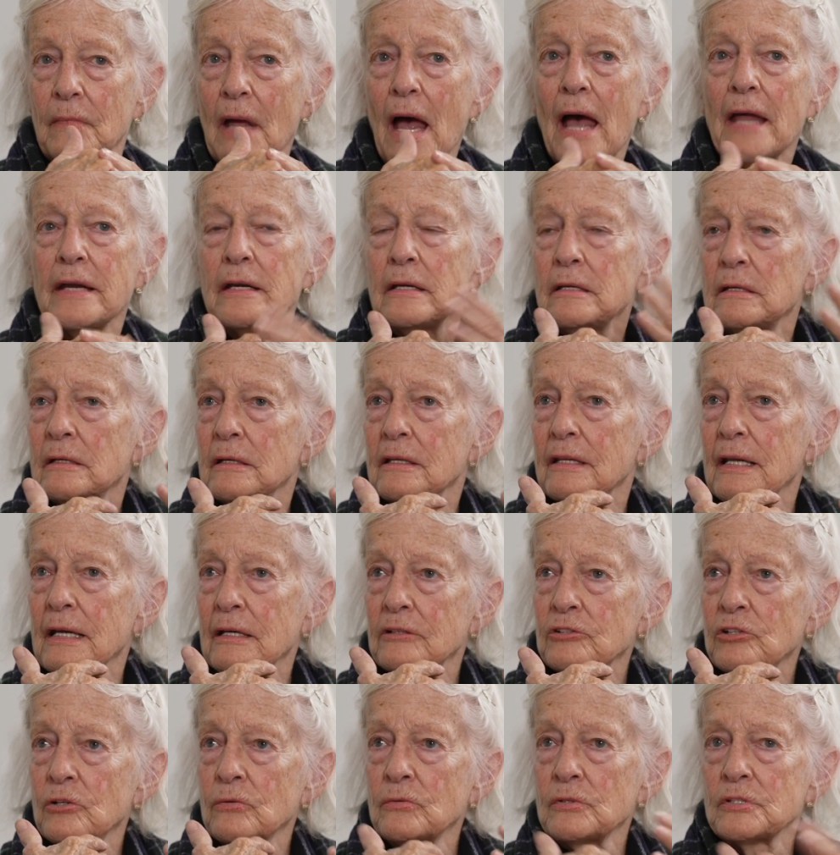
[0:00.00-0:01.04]
I didn't
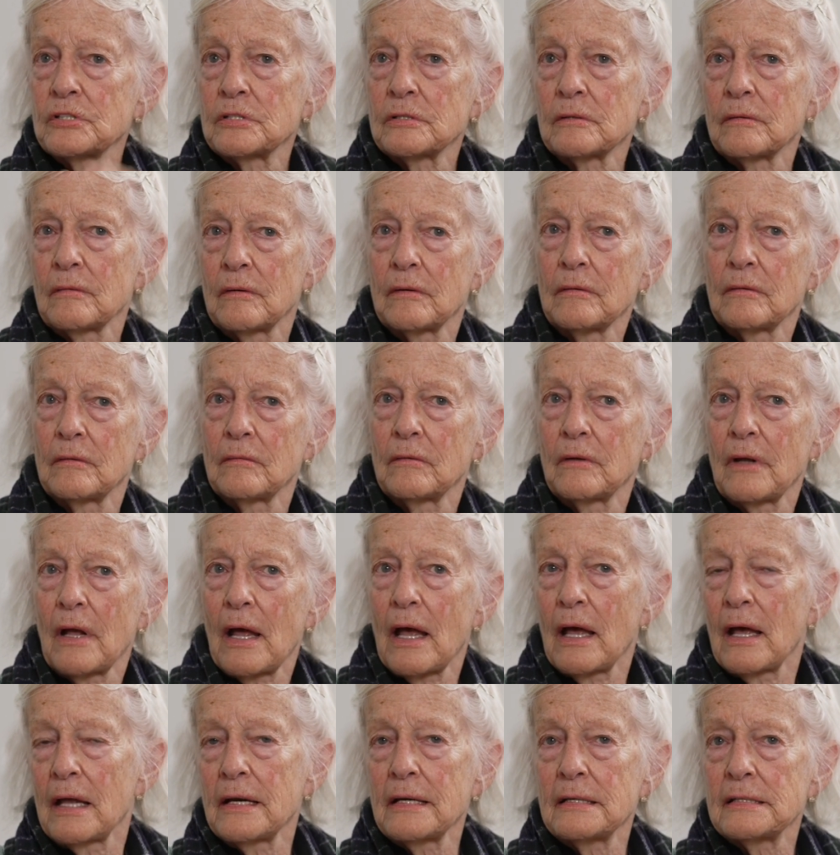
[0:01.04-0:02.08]
think
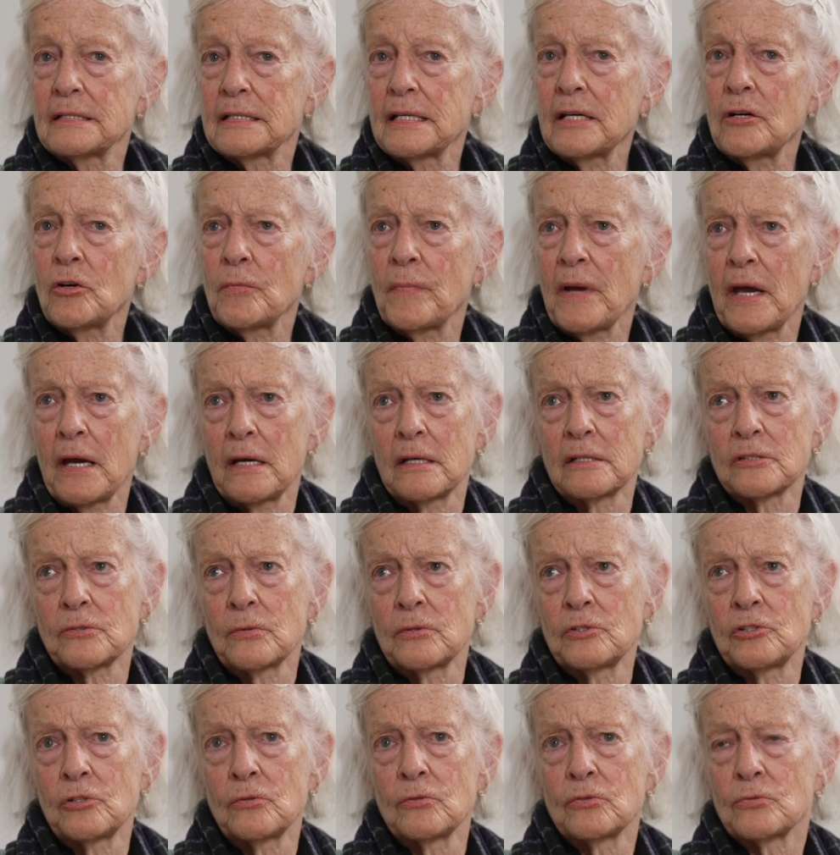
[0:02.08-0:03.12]
I didn't see her paintings
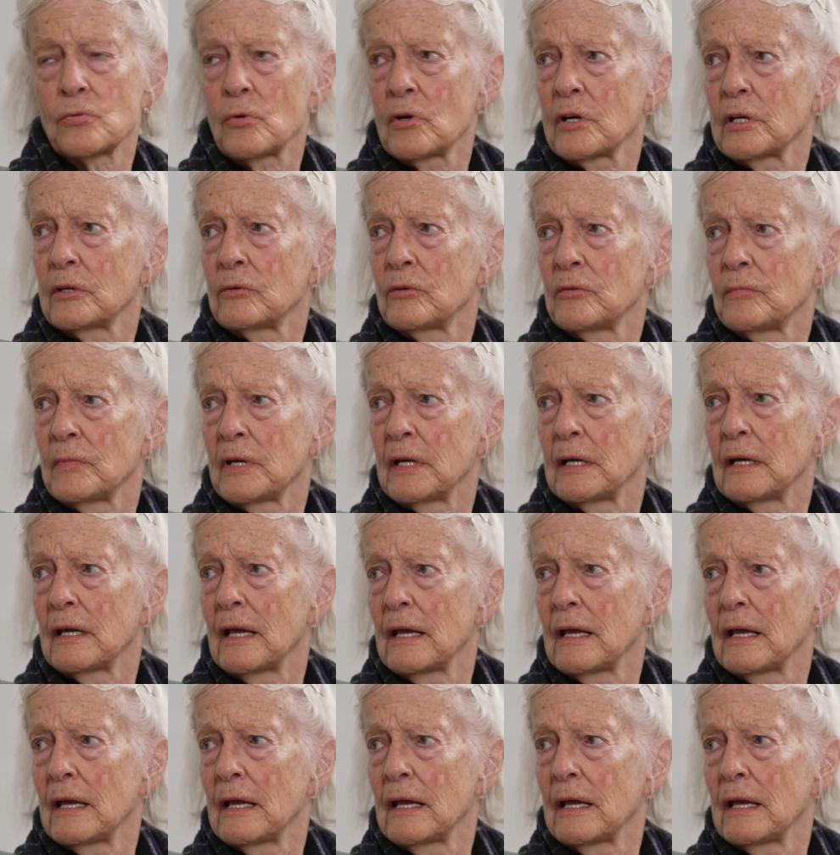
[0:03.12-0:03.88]
when she was working with me